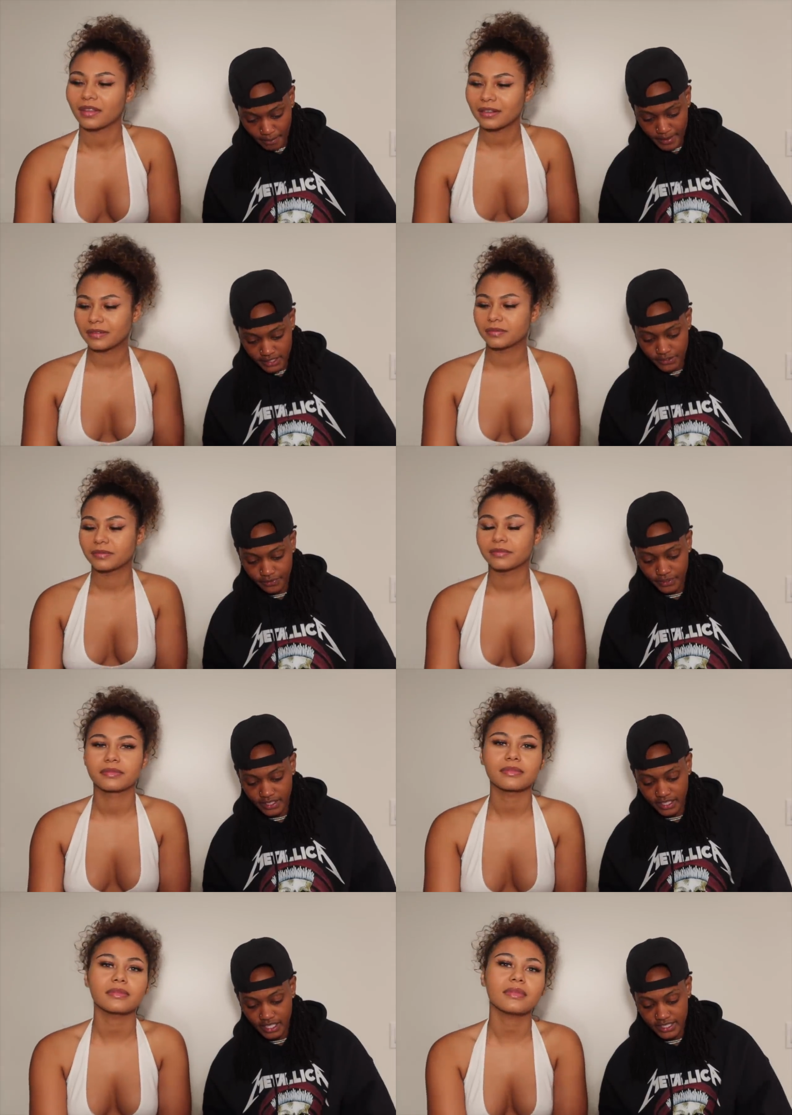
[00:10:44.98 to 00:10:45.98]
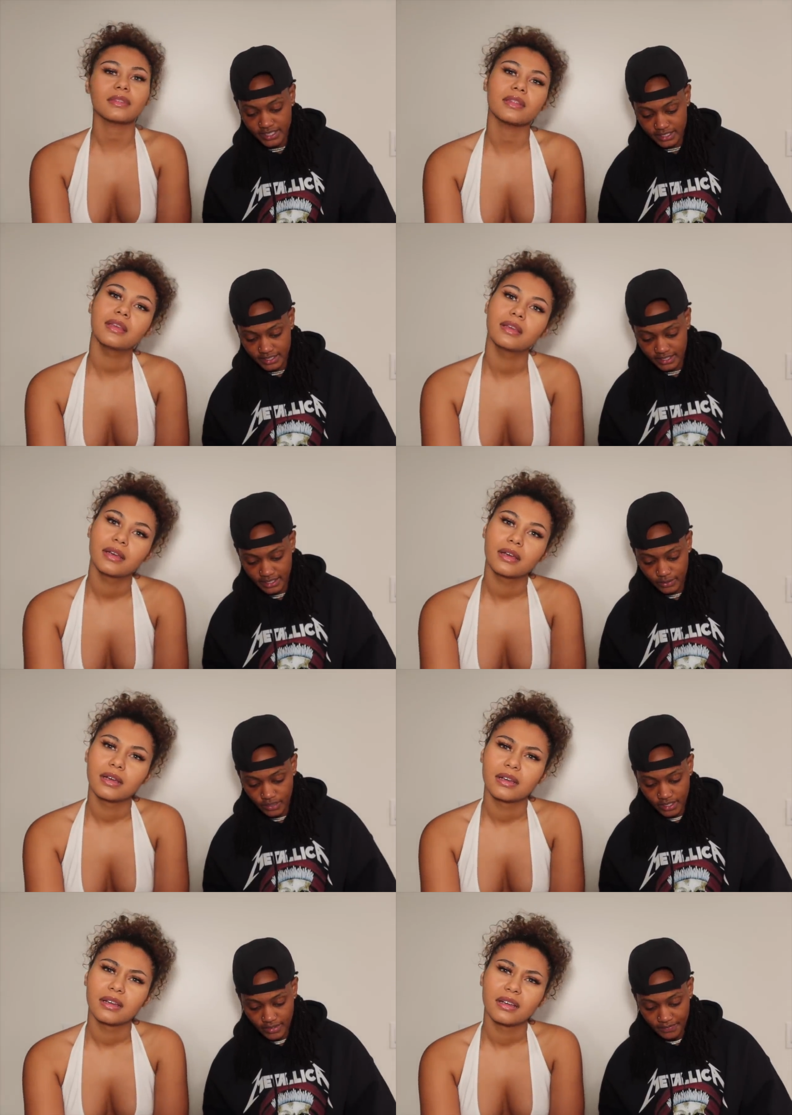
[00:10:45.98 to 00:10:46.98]
Speaker 1: best friend cousin
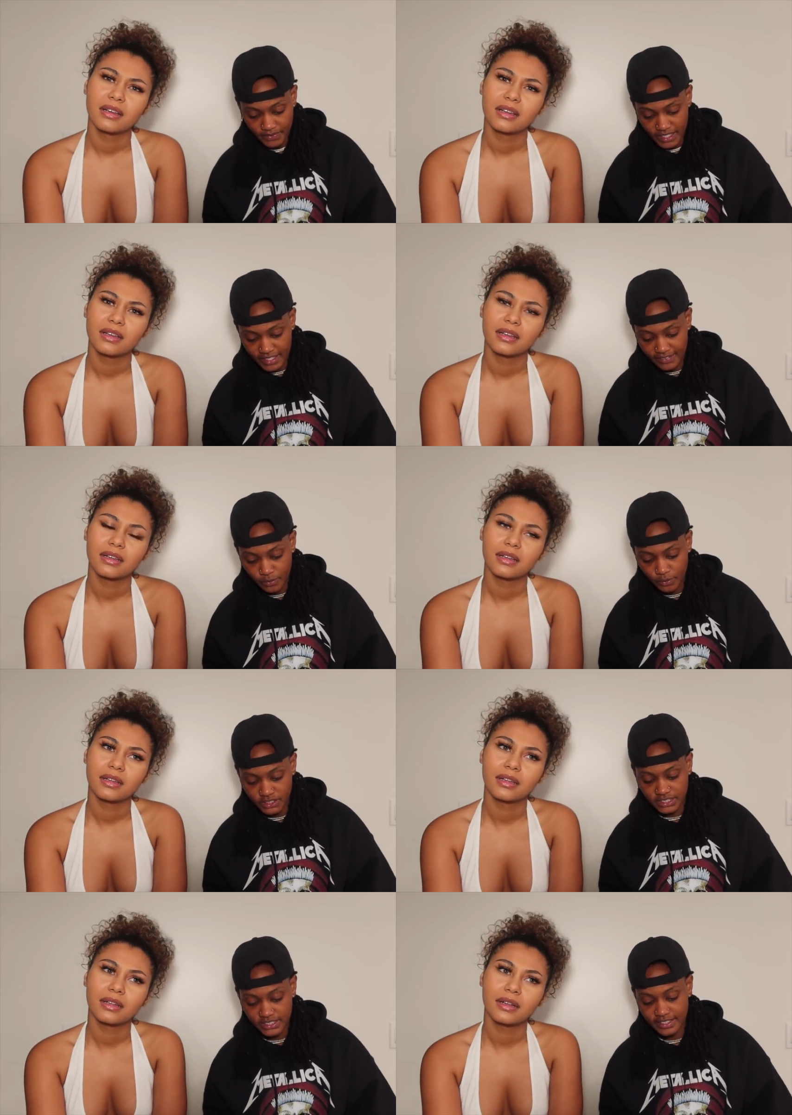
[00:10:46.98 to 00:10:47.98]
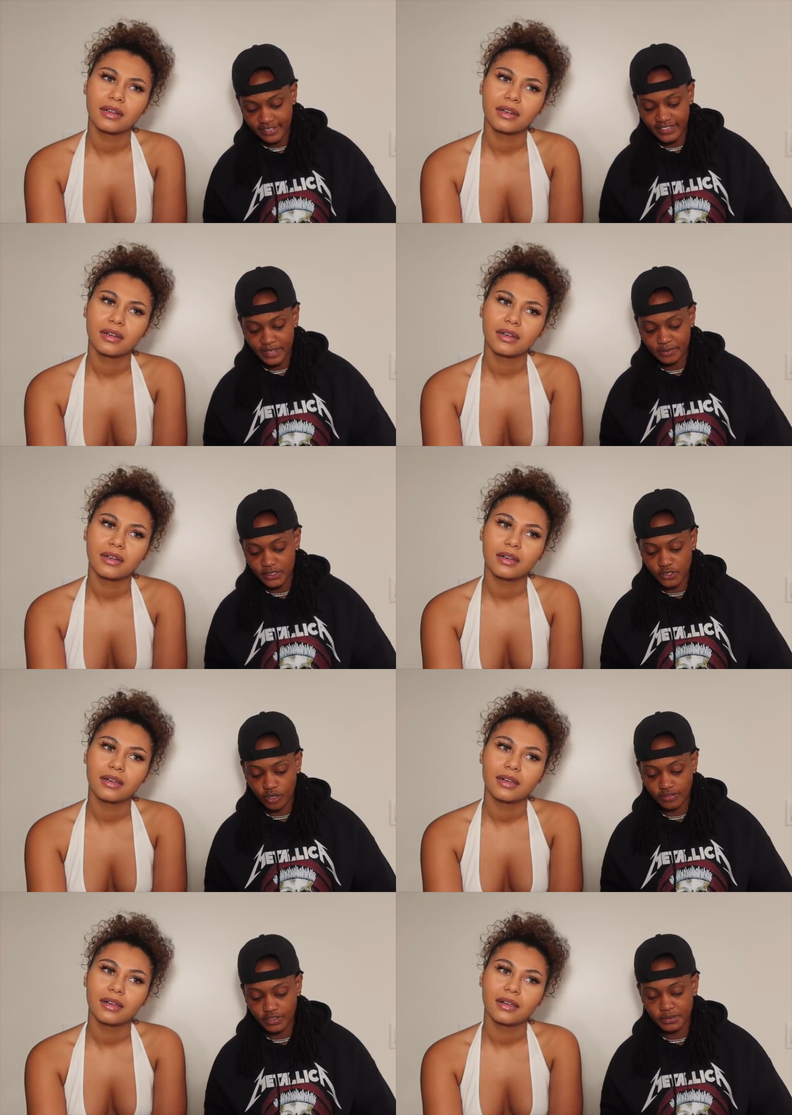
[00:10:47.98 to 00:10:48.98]
even when she said family is
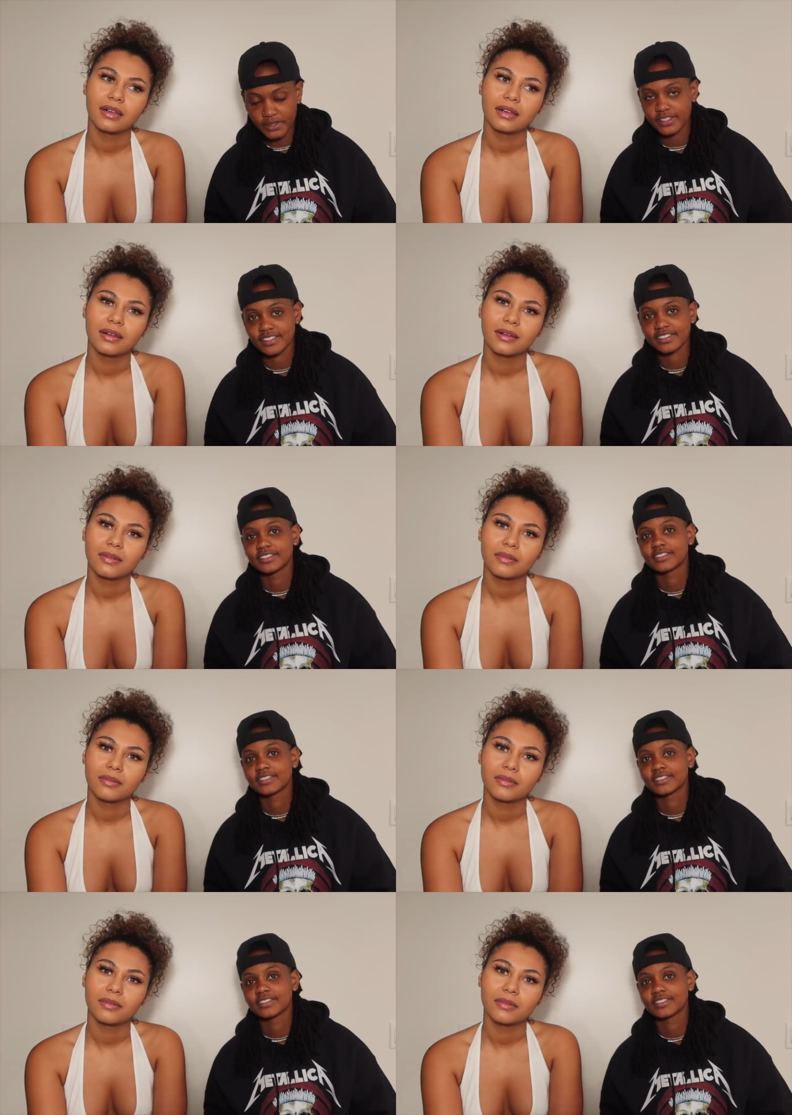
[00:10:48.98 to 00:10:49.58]
off limits.